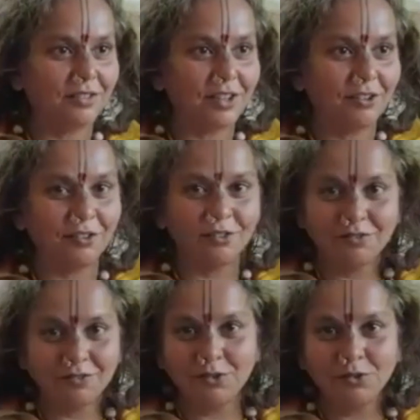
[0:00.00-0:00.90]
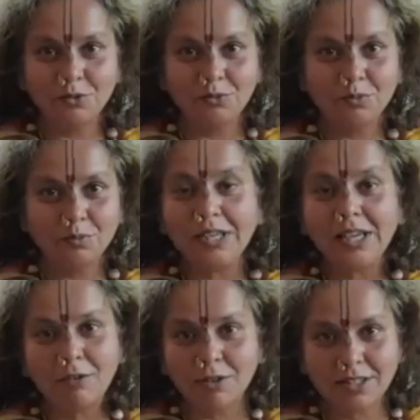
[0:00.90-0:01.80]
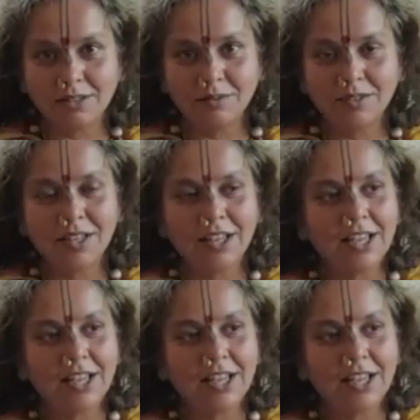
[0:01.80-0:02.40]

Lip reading: be ourselves.